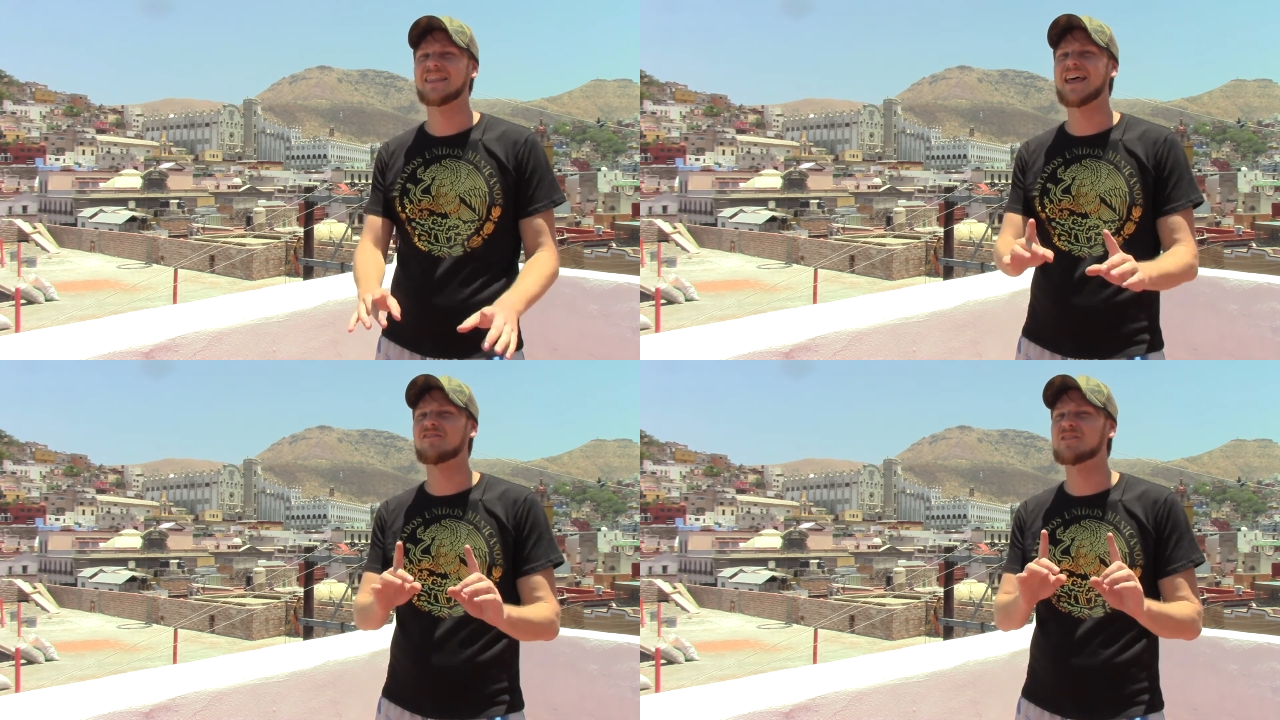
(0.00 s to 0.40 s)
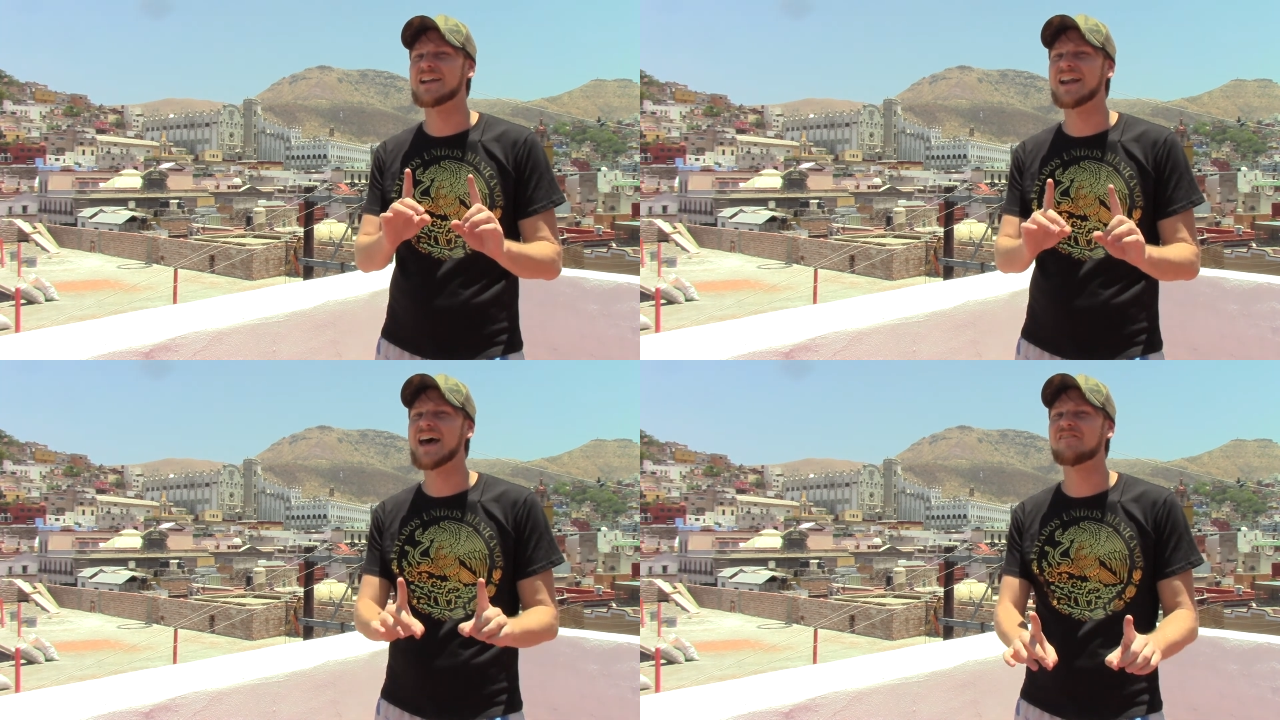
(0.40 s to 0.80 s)
That would
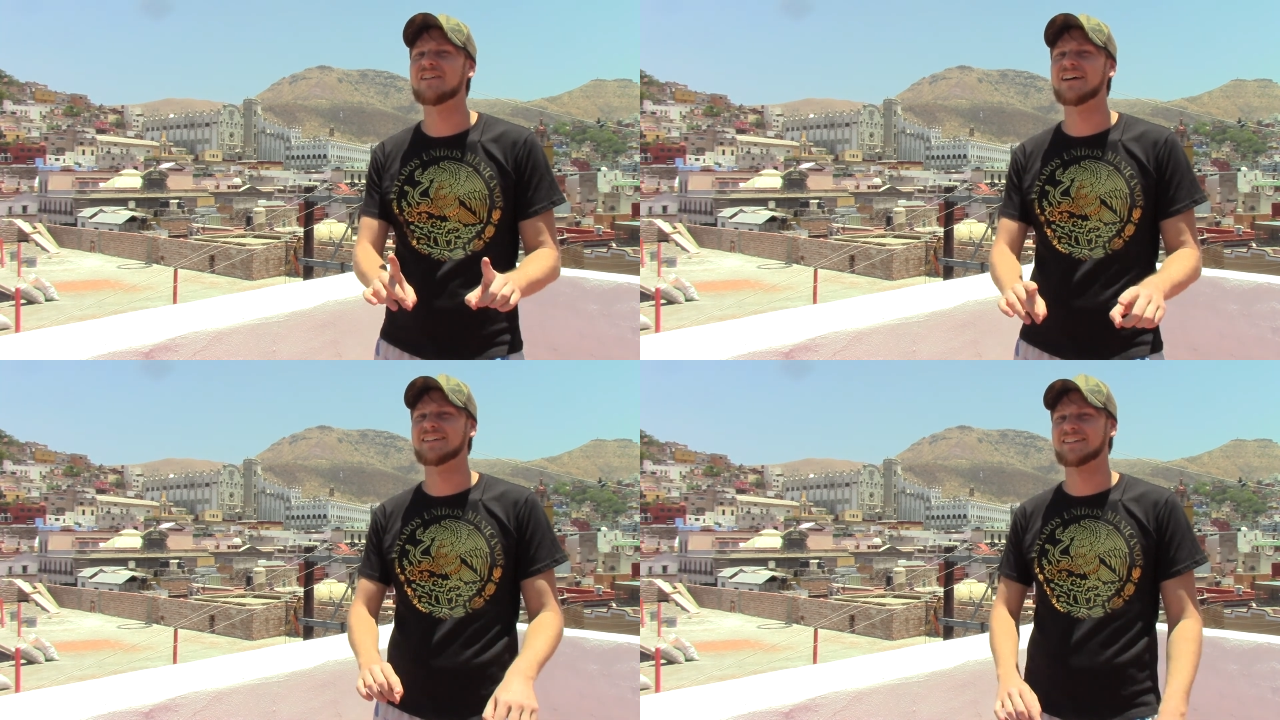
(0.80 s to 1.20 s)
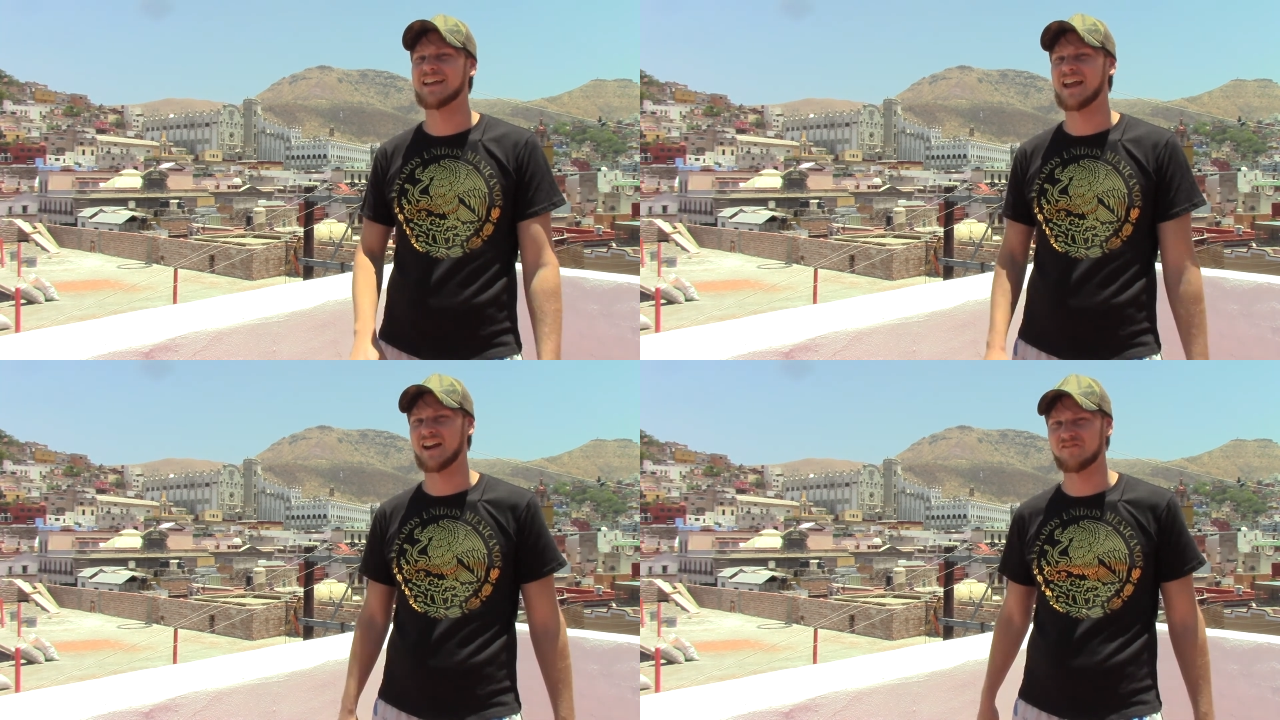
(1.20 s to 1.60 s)
never
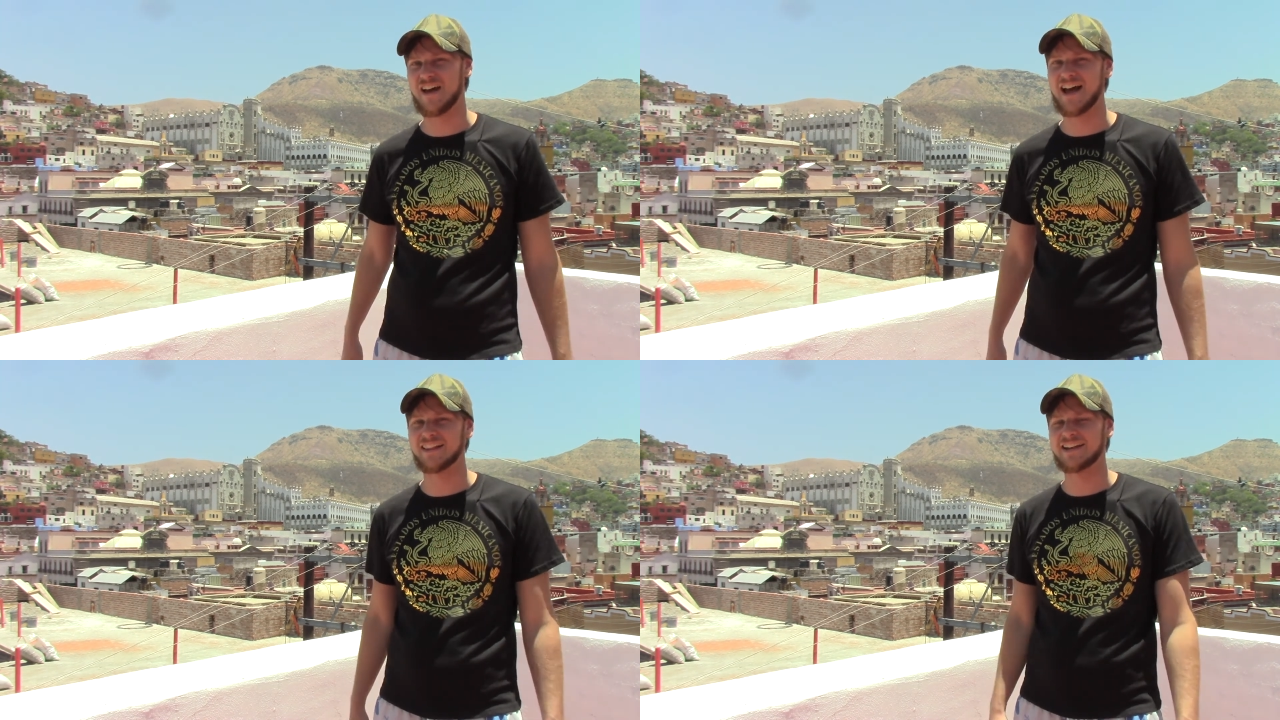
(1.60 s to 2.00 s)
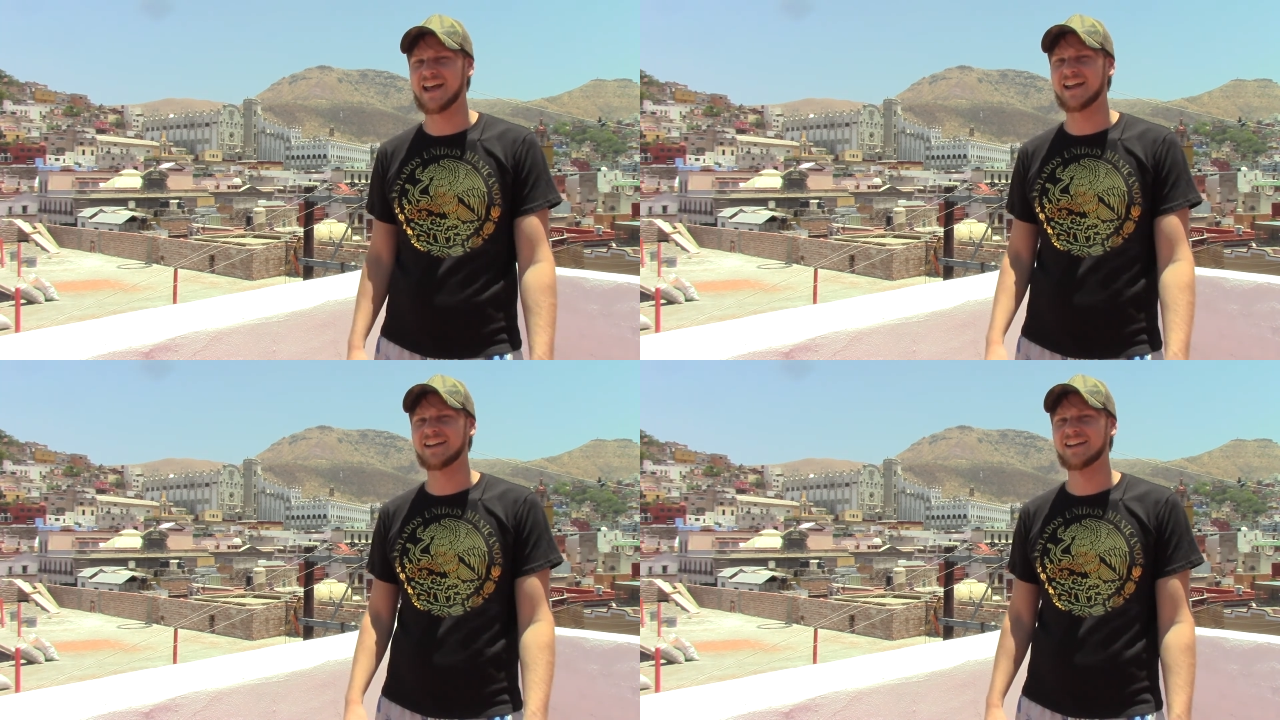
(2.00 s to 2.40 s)

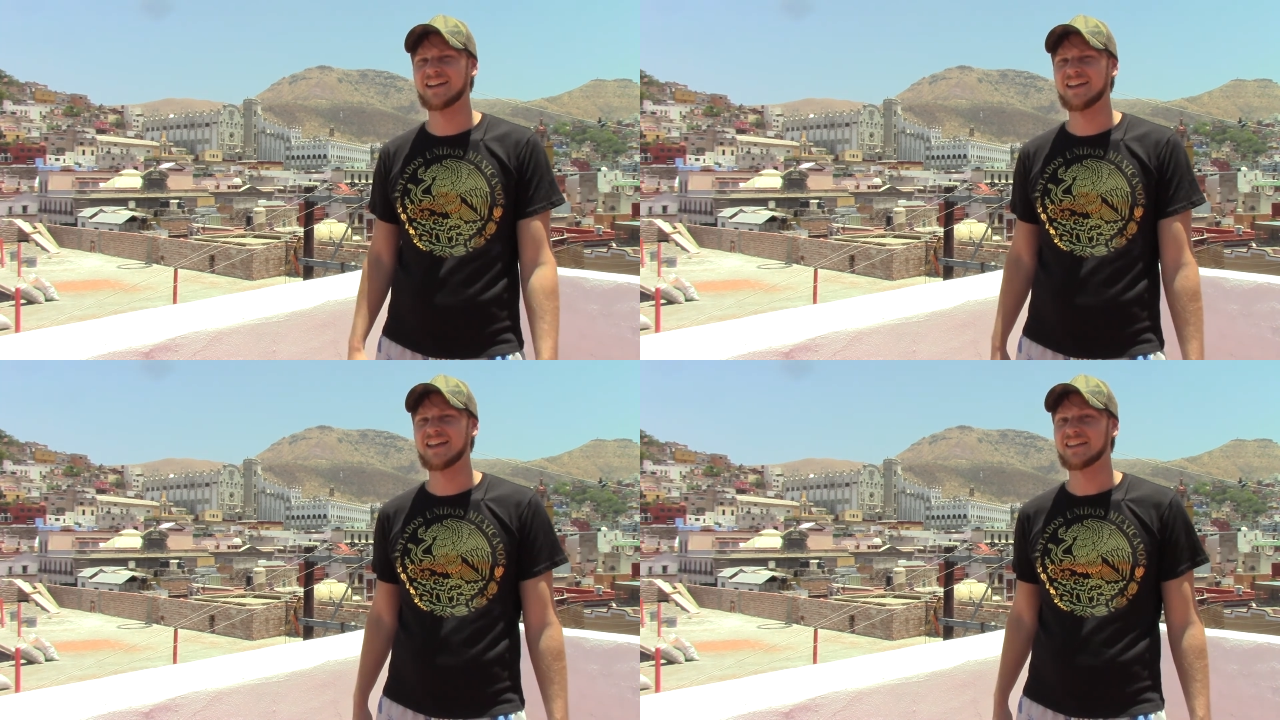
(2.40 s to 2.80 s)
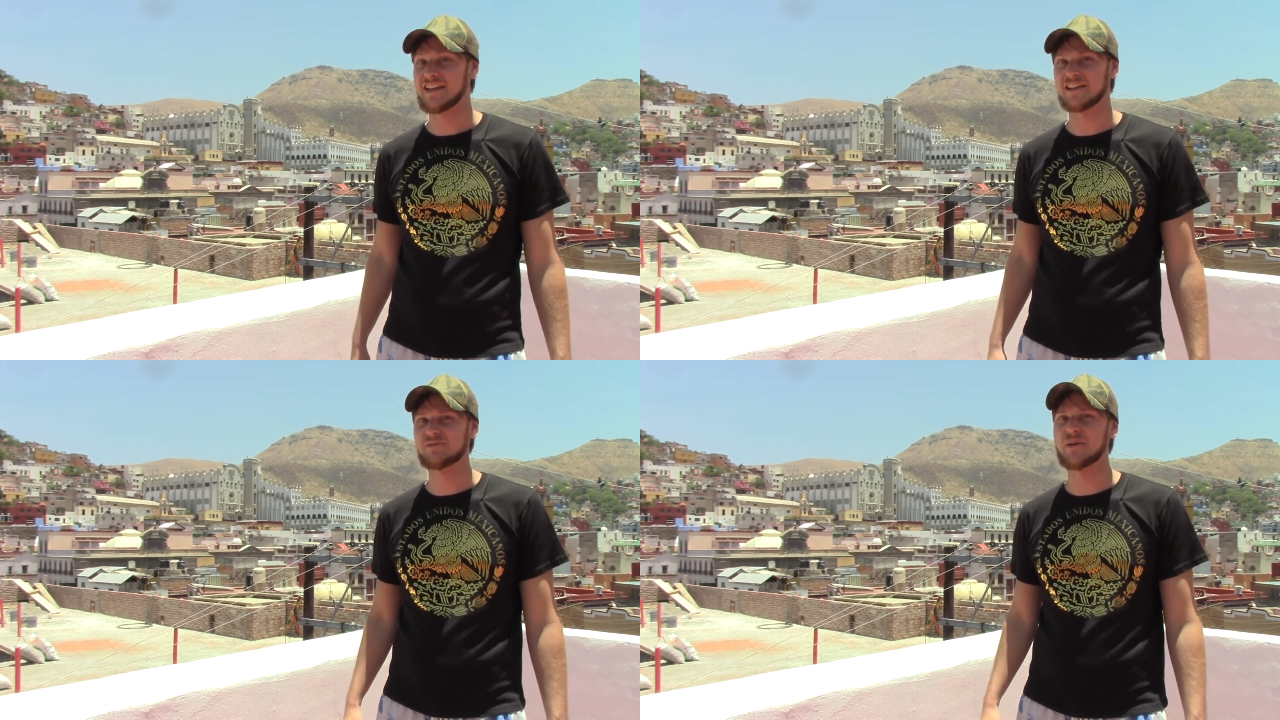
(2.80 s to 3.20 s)
invalidate the
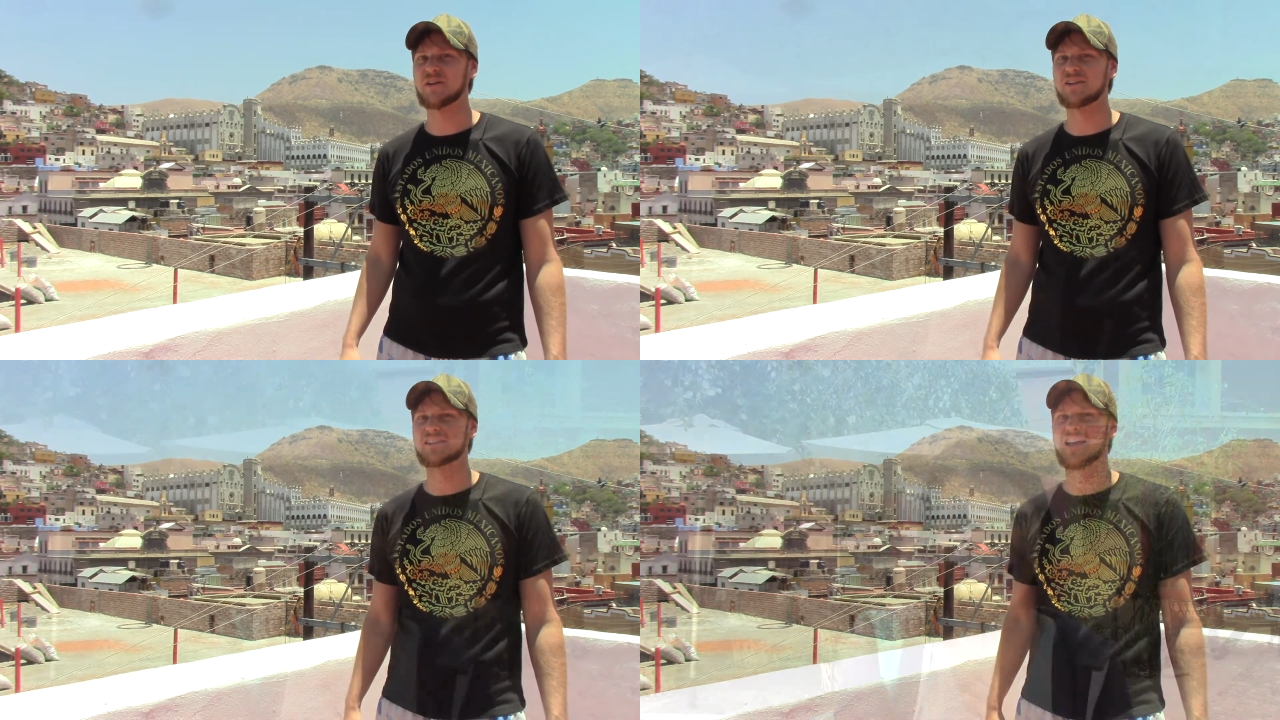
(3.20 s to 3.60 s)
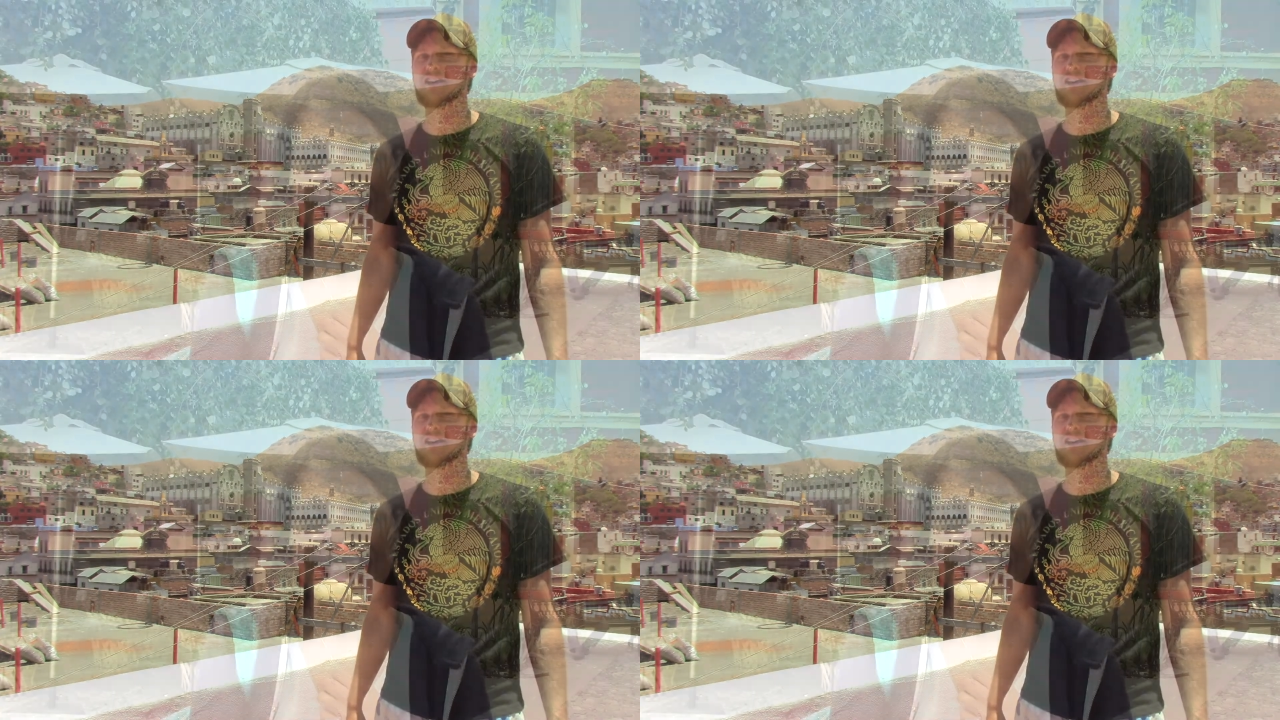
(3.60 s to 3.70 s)
experience that